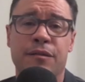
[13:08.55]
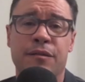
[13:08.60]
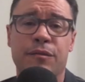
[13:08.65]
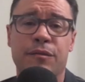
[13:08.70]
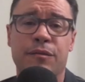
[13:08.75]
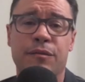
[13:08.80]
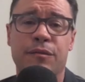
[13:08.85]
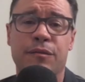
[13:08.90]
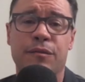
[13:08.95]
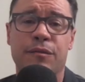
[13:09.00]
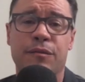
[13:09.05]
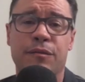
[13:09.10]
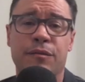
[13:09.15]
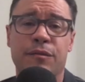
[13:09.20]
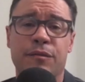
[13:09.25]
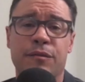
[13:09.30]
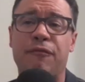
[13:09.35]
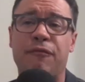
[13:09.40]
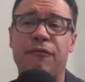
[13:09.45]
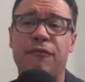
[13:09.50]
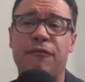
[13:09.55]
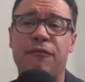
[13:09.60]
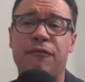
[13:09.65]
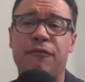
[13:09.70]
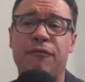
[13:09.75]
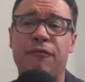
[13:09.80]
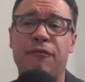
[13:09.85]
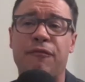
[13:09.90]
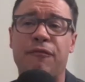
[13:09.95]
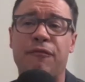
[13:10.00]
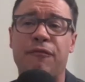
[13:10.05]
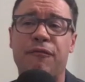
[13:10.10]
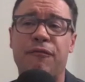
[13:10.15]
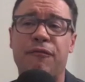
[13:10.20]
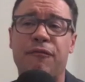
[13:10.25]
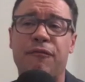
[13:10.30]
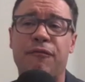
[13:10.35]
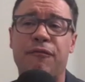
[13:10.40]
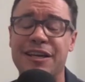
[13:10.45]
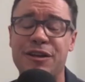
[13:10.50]
Well, I mean, the first thing that
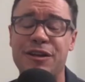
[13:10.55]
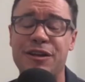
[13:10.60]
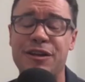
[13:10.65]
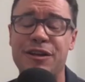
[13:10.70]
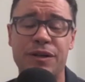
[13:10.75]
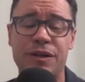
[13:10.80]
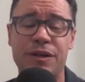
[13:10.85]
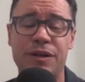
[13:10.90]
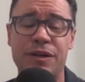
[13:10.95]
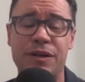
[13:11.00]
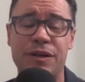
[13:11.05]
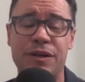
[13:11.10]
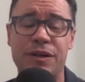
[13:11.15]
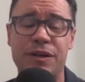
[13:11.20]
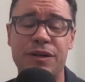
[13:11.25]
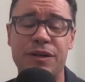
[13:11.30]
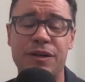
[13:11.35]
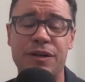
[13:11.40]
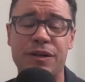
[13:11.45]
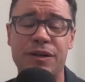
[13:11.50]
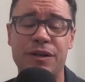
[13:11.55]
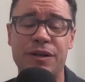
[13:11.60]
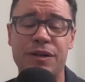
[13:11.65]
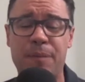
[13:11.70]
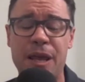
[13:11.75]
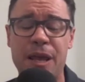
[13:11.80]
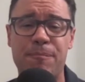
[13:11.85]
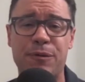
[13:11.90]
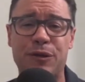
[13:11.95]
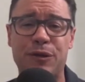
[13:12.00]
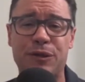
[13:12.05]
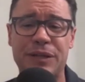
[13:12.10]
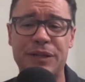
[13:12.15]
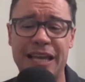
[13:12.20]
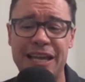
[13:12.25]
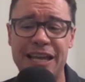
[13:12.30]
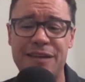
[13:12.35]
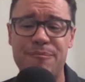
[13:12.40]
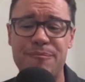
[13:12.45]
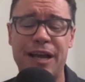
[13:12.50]
I did was find people
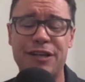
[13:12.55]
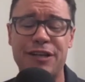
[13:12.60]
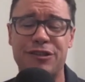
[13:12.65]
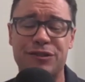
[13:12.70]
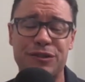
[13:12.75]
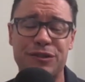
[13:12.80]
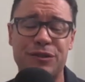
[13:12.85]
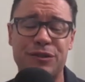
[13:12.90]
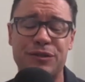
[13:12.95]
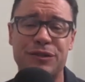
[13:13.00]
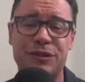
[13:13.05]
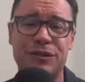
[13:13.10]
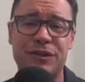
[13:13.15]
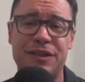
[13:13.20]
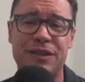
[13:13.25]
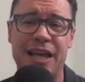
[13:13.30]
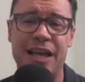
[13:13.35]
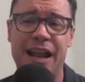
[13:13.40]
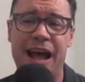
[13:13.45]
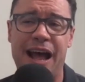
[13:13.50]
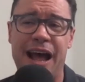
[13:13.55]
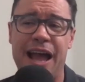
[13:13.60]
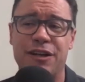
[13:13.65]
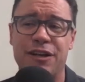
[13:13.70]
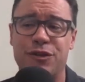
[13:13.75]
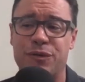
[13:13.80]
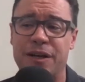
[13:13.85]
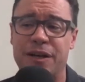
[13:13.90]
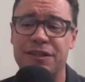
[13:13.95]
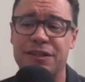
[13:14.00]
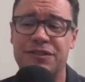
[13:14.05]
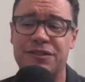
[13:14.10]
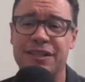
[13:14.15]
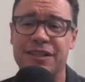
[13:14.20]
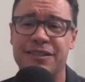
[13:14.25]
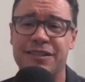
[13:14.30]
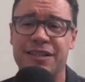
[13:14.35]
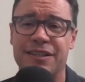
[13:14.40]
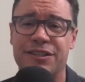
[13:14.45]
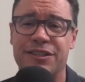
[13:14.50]
in my circle that I yeah.
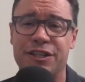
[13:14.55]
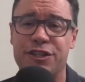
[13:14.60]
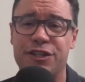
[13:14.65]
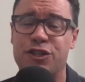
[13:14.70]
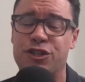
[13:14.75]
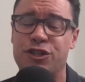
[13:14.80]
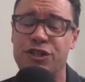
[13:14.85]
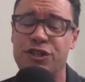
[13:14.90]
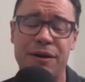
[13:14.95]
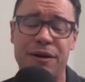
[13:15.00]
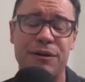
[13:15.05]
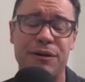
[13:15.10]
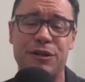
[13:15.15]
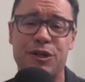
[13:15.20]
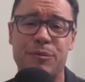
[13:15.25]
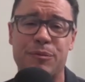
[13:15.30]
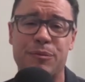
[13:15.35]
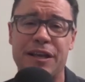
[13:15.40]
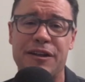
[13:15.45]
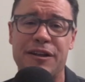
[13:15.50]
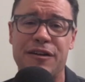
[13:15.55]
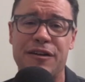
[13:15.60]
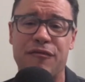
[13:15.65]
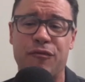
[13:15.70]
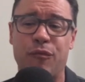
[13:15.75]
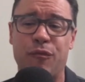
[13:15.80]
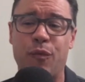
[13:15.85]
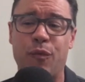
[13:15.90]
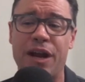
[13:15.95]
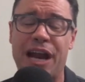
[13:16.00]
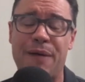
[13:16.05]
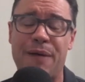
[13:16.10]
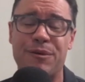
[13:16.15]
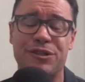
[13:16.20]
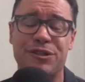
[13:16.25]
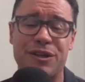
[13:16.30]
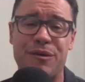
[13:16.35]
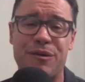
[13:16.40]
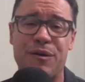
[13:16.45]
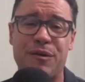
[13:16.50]
trusted to just share a little bit of what I
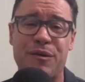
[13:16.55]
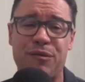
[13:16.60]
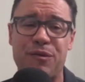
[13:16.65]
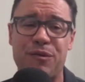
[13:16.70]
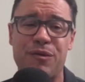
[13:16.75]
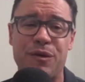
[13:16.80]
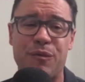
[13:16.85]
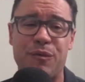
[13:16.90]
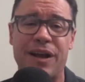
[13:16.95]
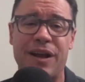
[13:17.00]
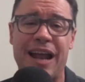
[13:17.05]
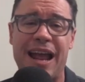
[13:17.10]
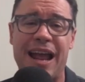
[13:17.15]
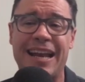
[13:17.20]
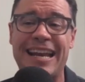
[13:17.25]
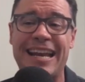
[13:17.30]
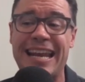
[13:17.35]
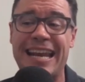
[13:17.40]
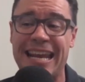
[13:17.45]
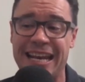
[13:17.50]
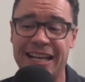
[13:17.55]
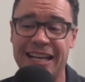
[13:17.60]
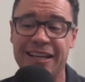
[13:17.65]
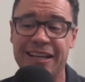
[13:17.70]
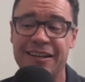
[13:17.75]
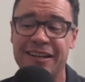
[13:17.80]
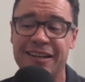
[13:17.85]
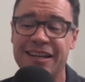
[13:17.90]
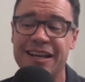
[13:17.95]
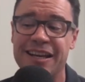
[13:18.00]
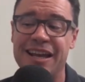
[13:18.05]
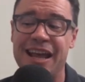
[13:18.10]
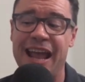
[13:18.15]
was going through and what I needed.